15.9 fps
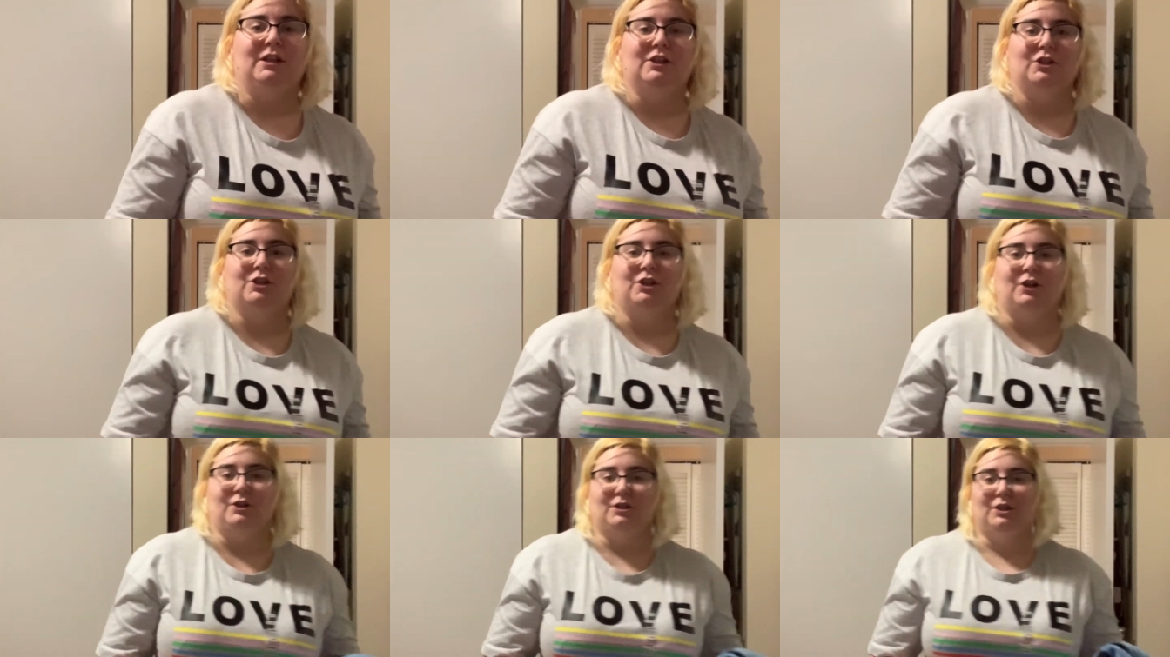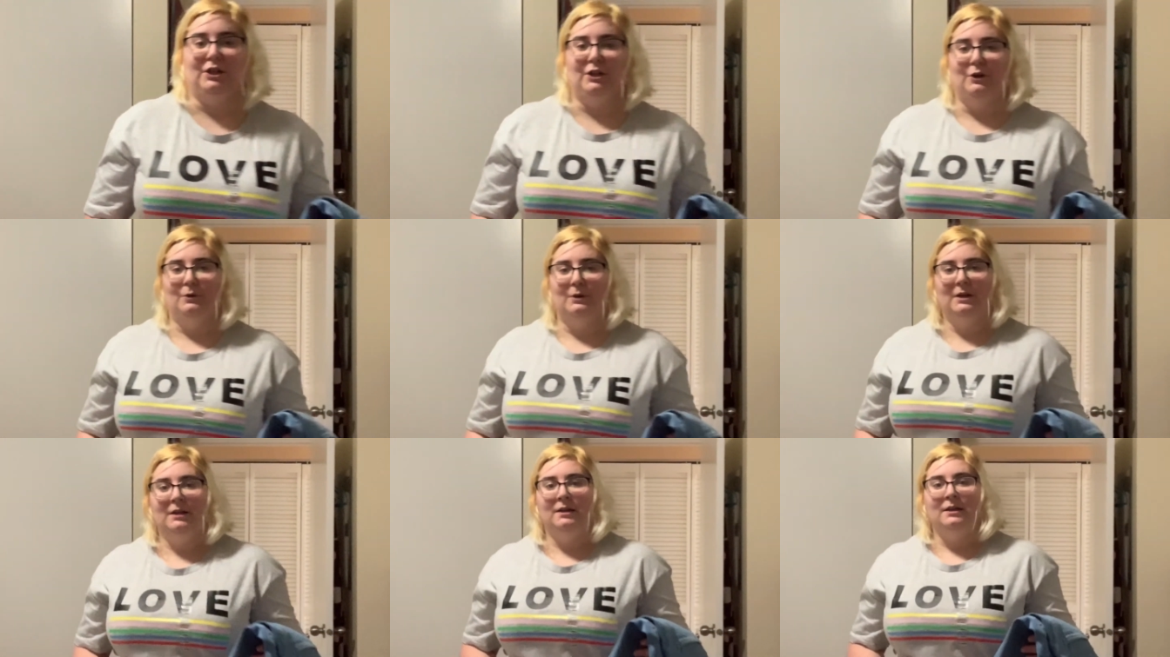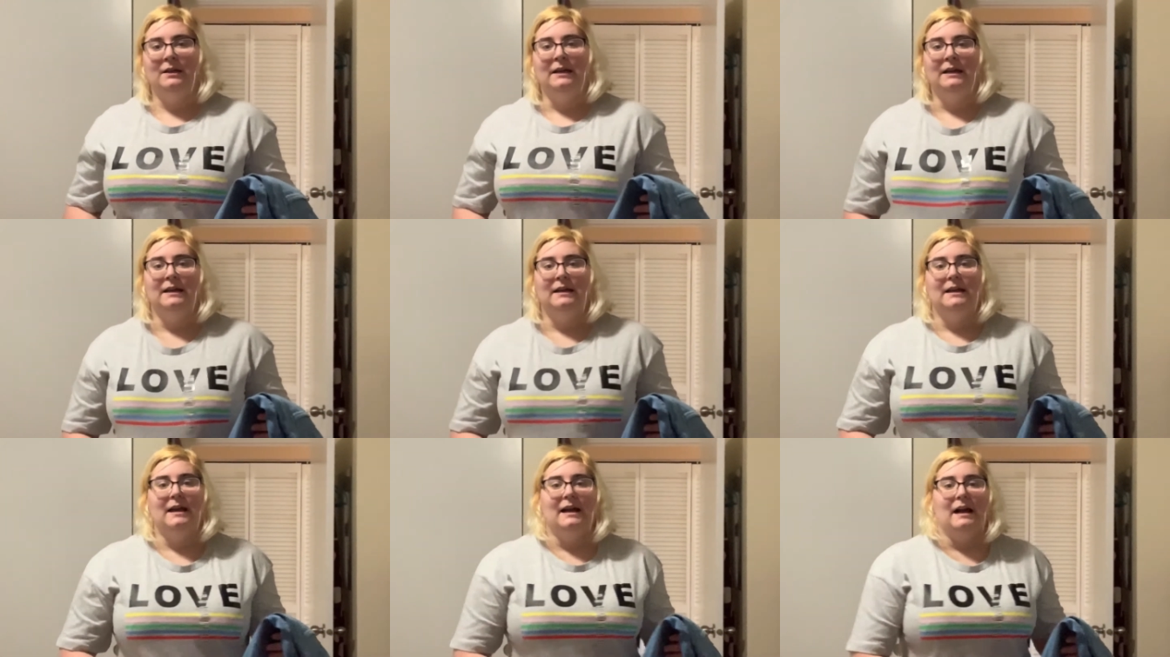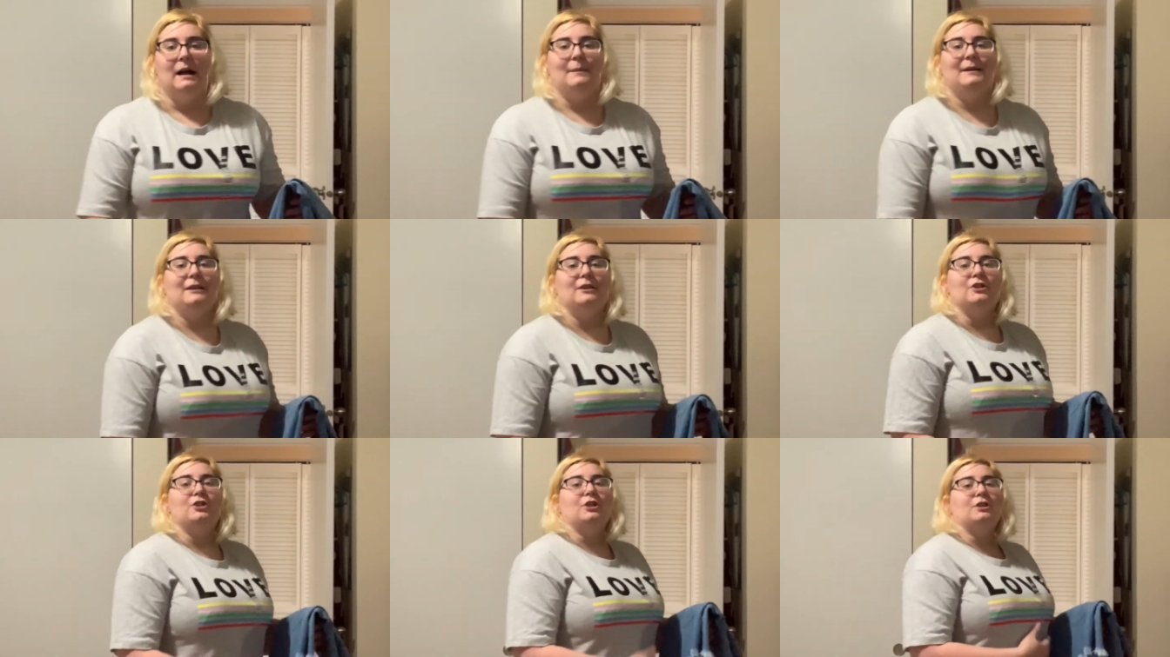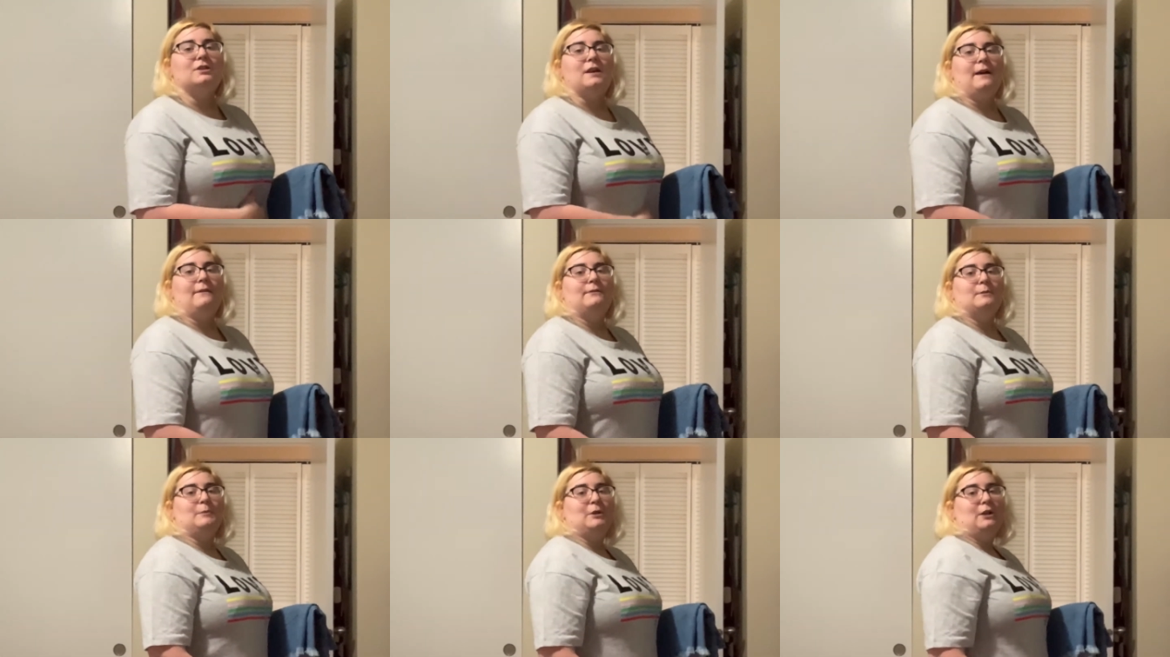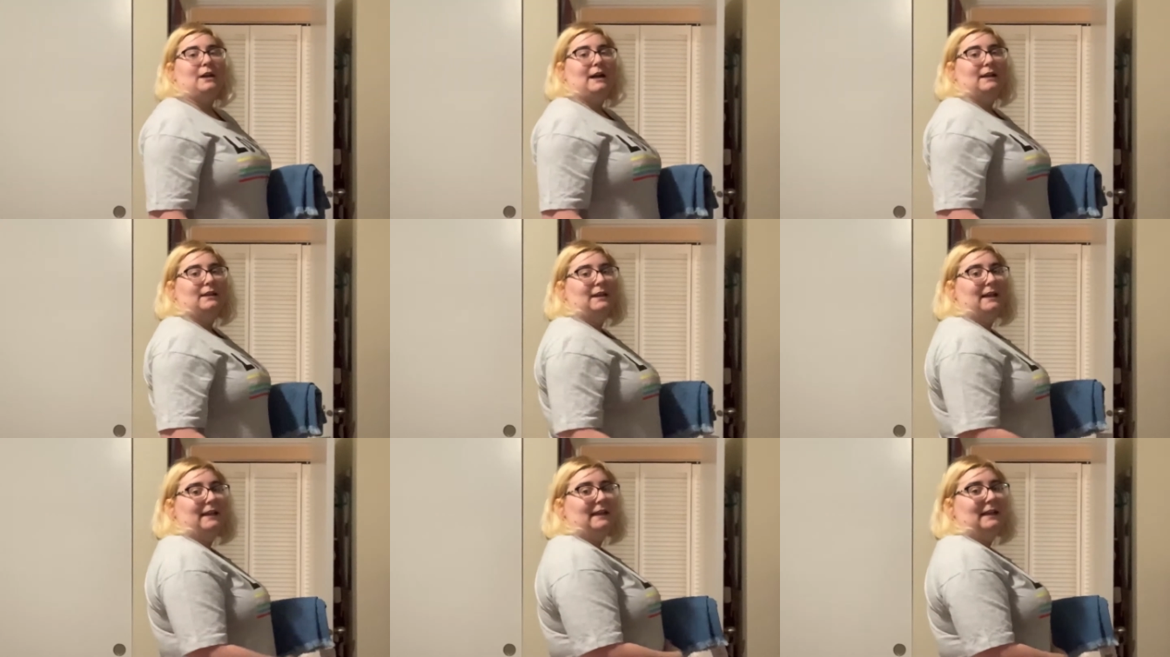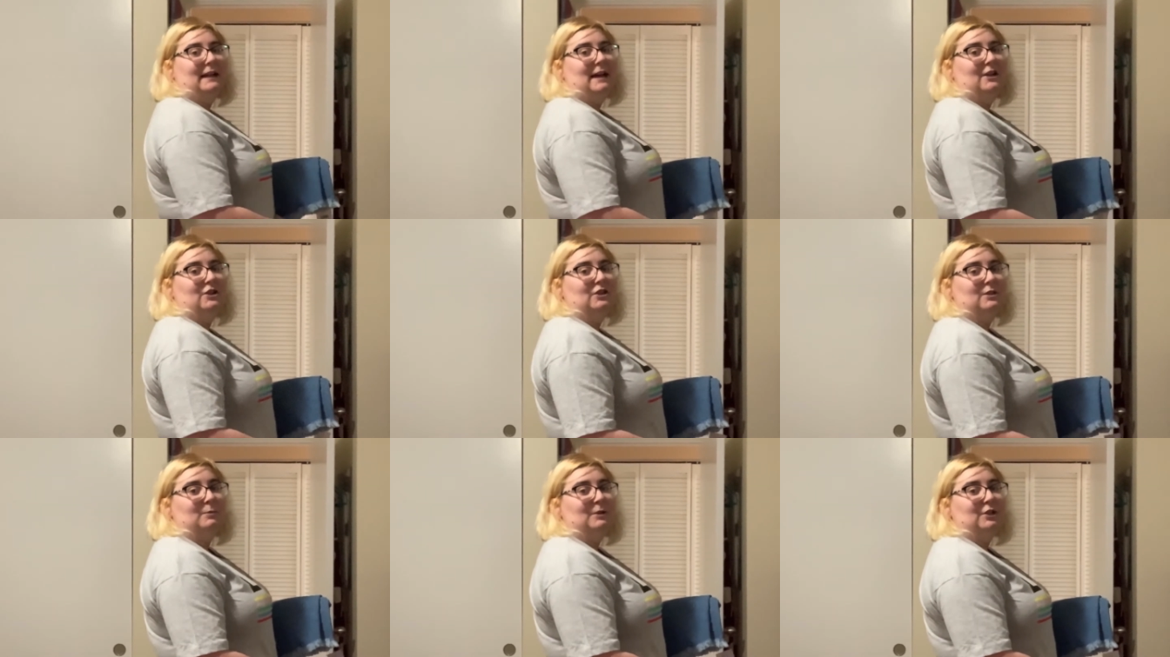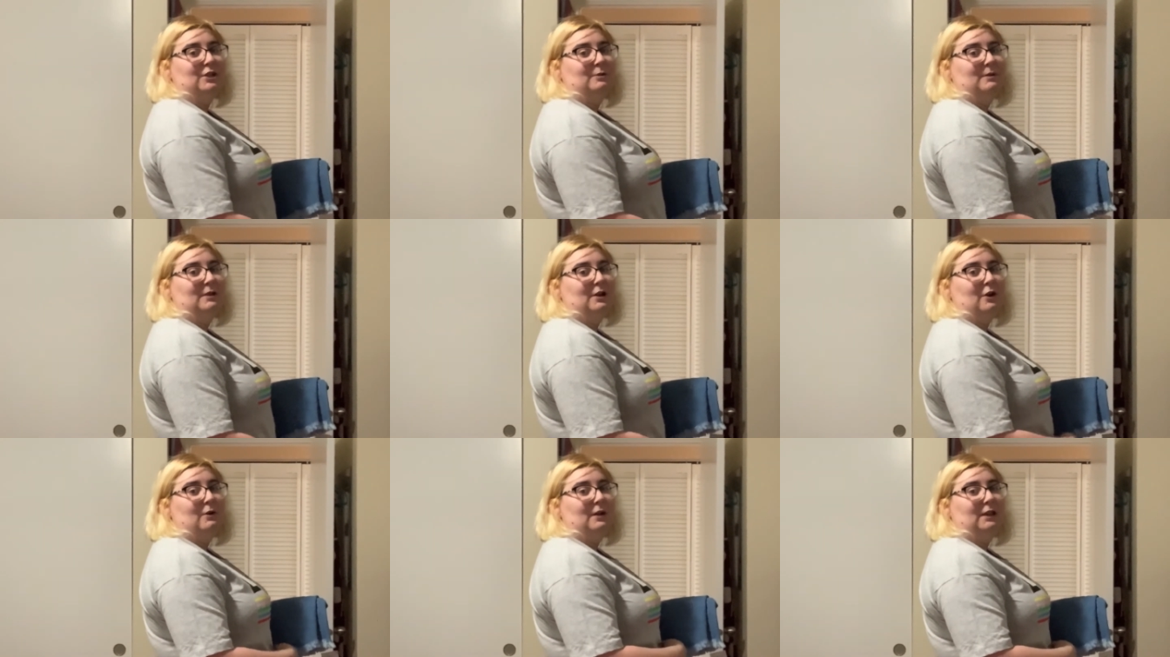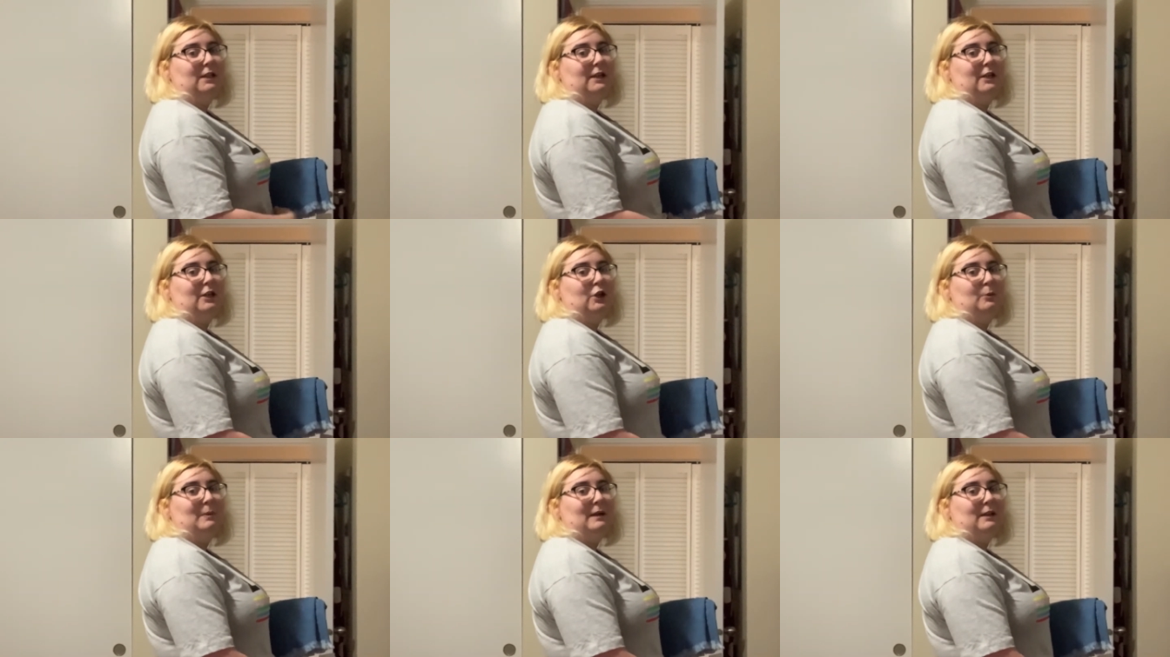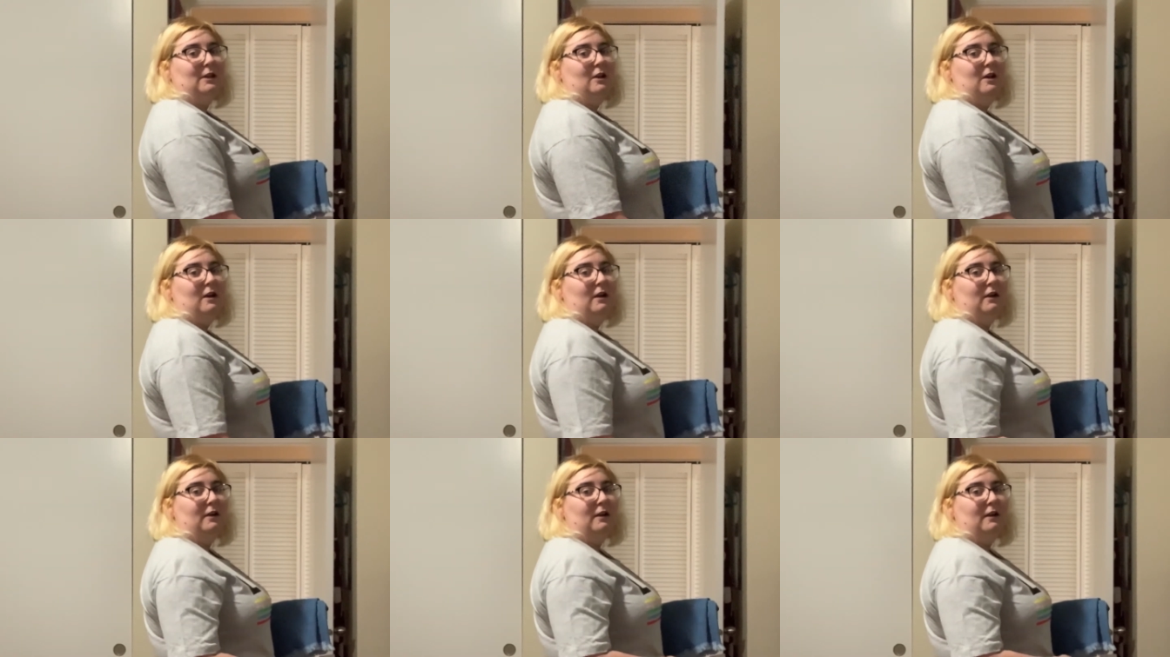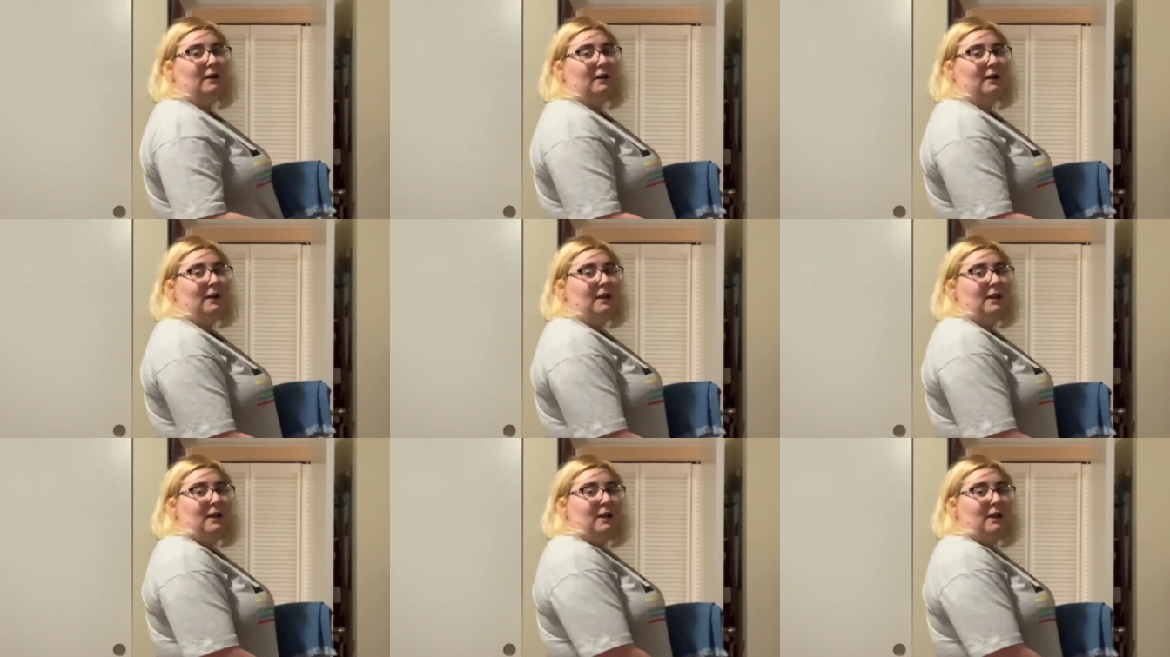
this shirt too. I mean, the shirt's comfortable. I like it. I just wish it would go a little bit longer.